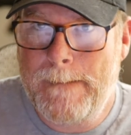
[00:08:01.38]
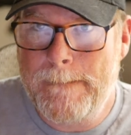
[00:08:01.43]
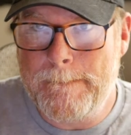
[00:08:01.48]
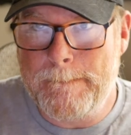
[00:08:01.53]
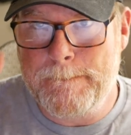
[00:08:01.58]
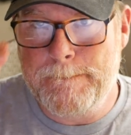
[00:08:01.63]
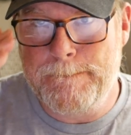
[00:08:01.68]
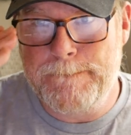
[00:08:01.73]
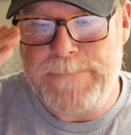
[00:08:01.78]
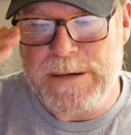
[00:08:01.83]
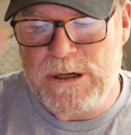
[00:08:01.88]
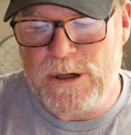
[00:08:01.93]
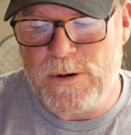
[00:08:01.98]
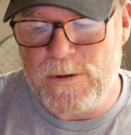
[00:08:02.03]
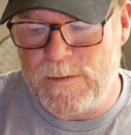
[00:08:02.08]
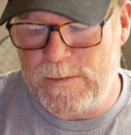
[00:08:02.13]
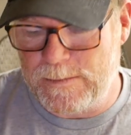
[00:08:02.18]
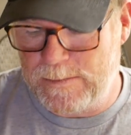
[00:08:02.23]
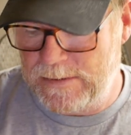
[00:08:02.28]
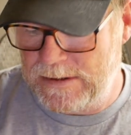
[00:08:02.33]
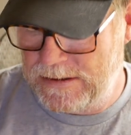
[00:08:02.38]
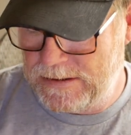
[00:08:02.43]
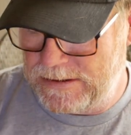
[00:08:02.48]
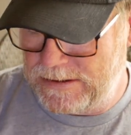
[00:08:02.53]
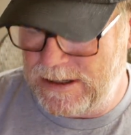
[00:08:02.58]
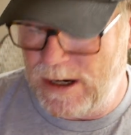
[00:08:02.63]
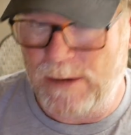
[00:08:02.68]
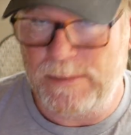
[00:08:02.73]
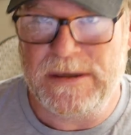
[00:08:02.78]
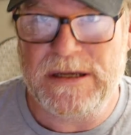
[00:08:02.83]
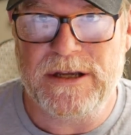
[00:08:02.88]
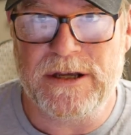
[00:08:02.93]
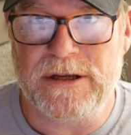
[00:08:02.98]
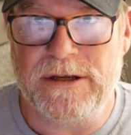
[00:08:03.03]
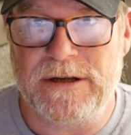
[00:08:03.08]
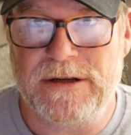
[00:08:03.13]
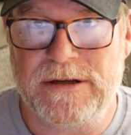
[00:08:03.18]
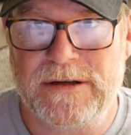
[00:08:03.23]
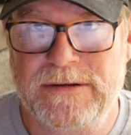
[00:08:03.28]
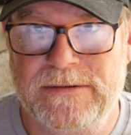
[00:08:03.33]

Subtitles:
Boom. Y'all be good.